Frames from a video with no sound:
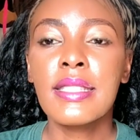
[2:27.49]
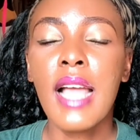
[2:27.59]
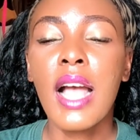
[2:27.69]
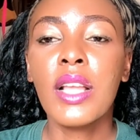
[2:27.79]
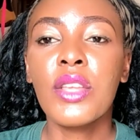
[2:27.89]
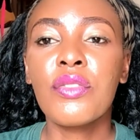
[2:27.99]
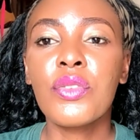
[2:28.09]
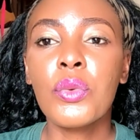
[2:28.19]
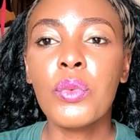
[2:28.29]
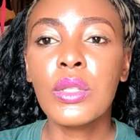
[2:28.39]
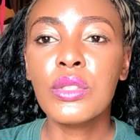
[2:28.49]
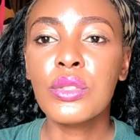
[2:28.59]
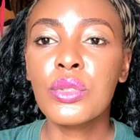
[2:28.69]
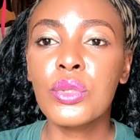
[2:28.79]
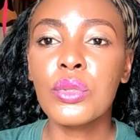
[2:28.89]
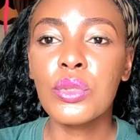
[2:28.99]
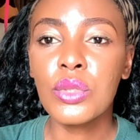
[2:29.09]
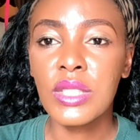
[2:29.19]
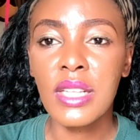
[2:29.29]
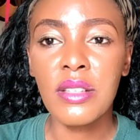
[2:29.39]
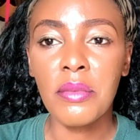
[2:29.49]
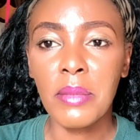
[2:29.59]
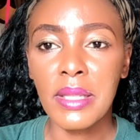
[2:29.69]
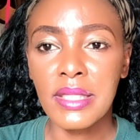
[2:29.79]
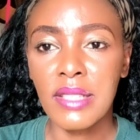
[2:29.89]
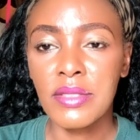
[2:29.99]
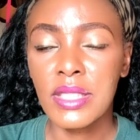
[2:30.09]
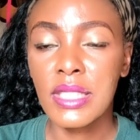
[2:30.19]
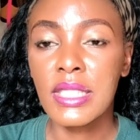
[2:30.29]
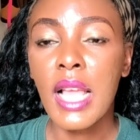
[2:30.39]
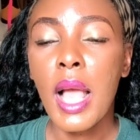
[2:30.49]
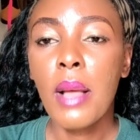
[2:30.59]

Now, if you want to use any of my services,